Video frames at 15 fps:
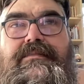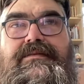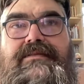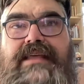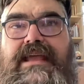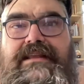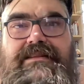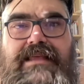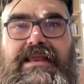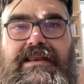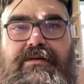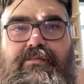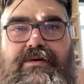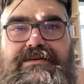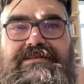
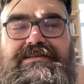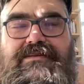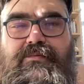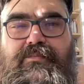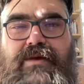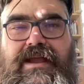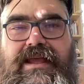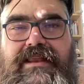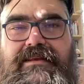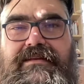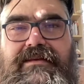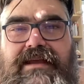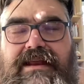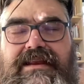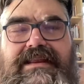landlady wants the rent
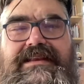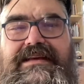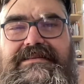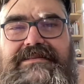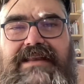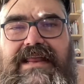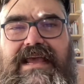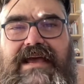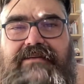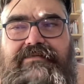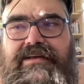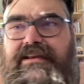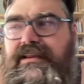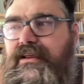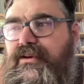and he doesn't have
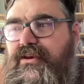it,